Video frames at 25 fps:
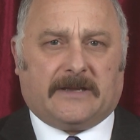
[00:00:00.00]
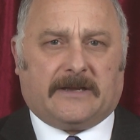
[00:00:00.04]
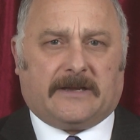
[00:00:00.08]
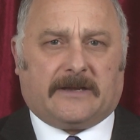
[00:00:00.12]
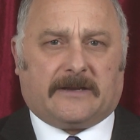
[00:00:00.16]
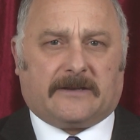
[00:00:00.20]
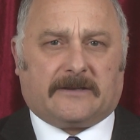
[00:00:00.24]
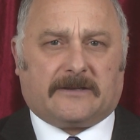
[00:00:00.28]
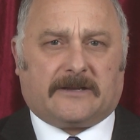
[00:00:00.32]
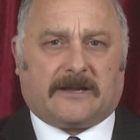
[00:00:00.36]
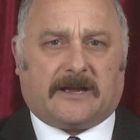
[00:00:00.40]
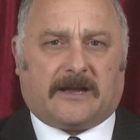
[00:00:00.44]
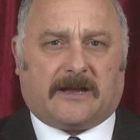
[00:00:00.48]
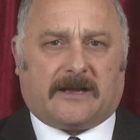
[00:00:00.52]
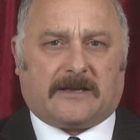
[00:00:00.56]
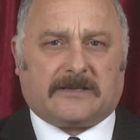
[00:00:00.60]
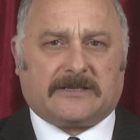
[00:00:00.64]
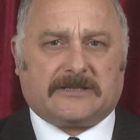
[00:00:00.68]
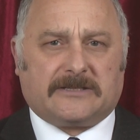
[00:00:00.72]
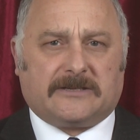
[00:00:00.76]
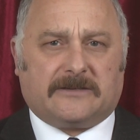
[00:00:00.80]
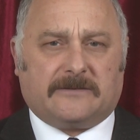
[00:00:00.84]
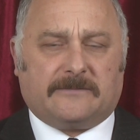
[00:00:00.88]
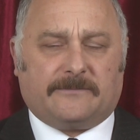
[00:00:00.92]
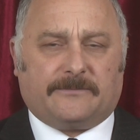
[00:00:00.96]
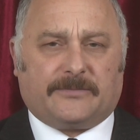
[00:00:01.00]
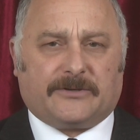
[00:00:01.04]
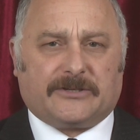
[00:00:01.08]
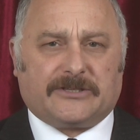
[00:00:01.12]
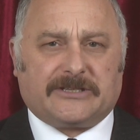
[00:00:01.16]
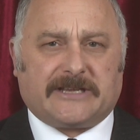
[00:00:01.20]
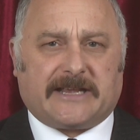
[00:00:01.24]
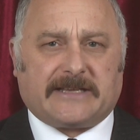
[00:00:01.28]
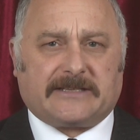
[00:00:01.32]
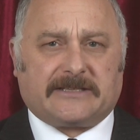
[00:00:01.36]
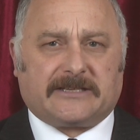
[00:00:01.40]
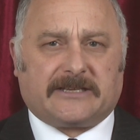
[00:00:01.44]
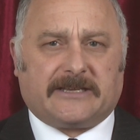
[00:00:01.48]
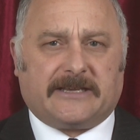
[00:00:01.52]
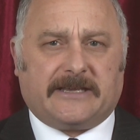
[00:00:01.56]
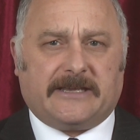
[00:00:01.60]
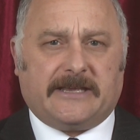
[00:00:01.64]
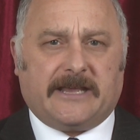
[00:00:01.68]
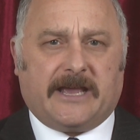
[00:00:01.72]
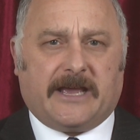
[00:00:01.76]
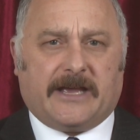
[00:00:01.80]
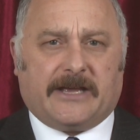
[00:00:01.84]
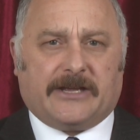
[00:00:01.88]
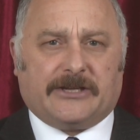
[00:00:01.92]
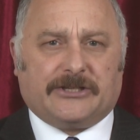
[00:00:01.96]
And Carsten
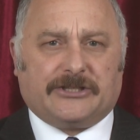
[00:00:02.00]
Brzeski,